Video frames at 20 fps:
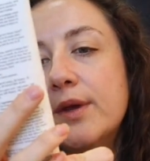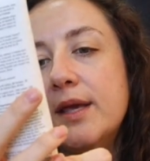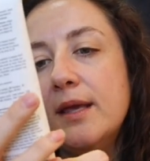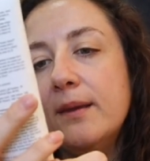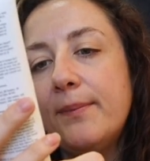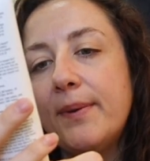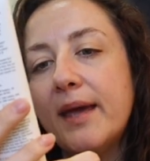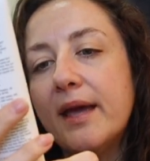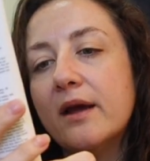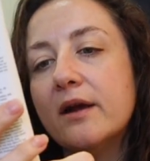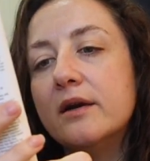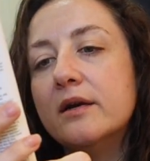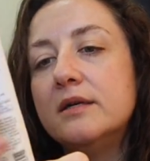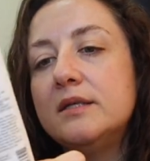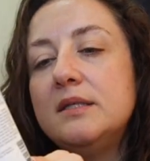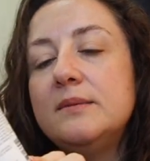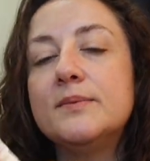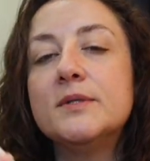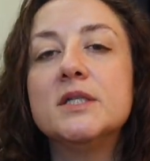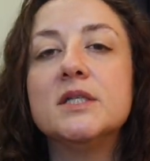Repair
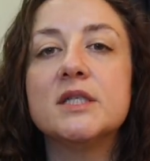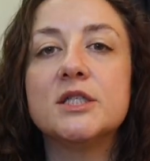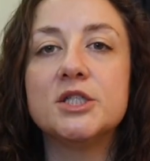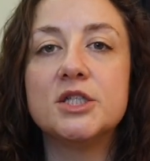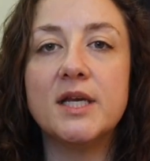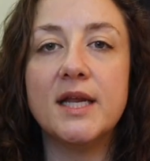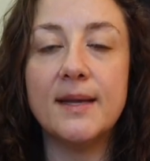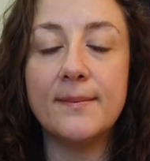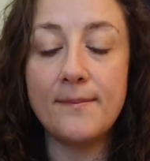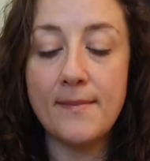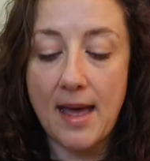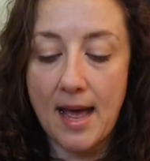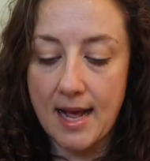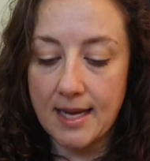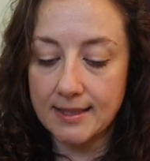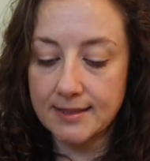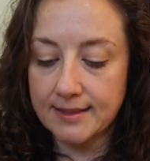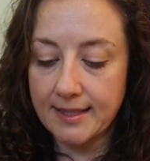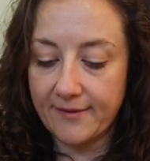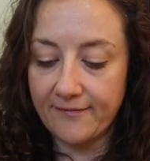Deep Conditioning
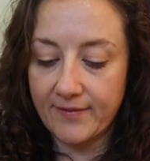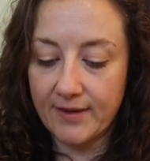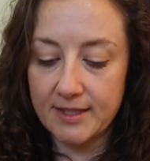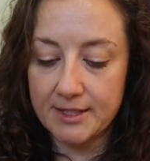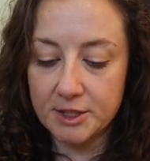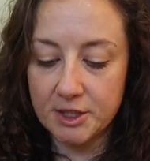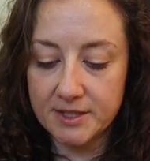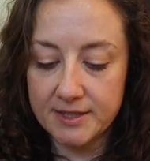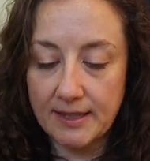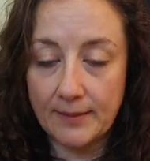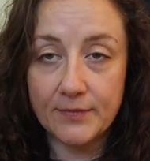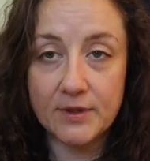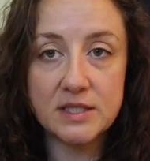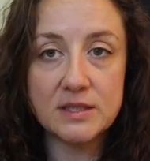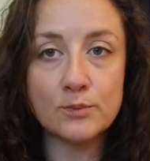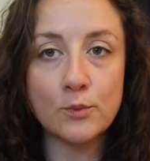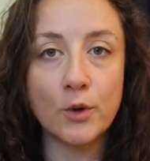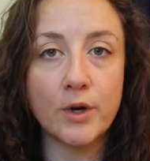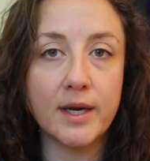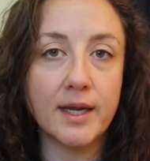Mask. I finished this up
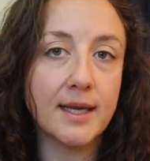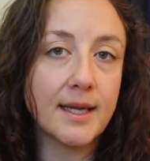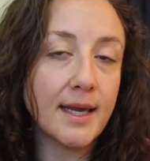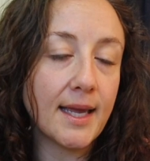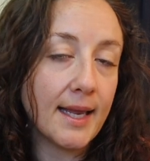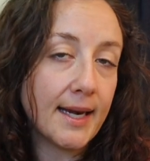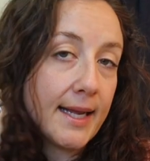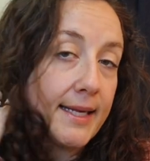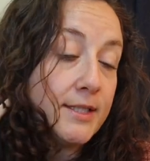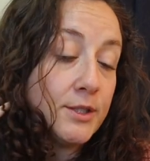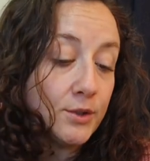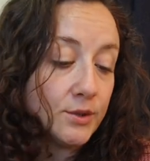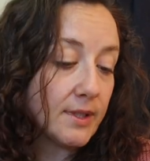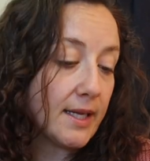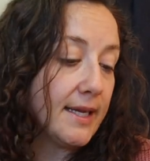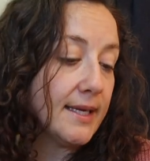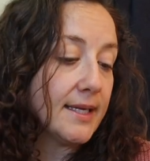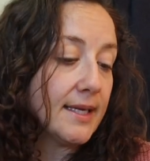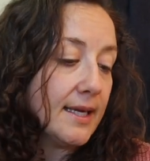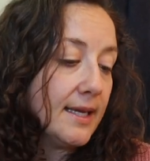this morning and I do
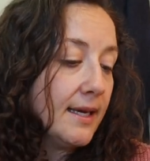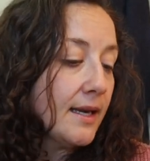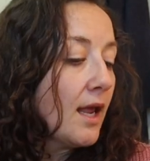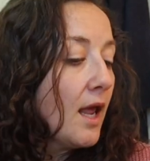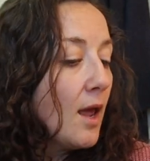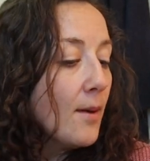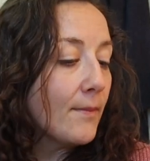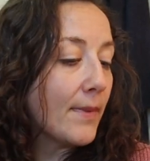like it.